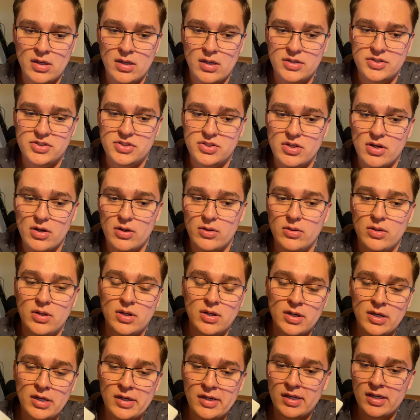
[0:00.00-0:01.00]
So
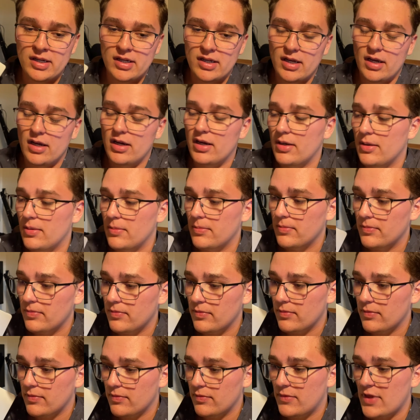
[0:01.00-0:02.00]

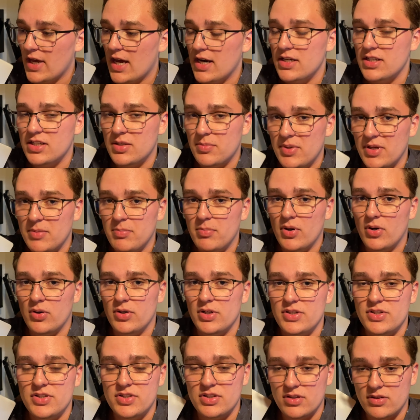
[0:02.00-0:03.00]
that is a big
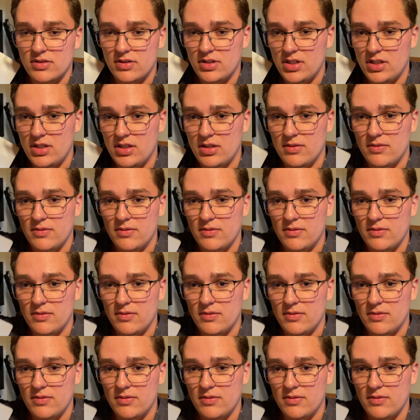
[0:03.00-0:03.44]
bonus. The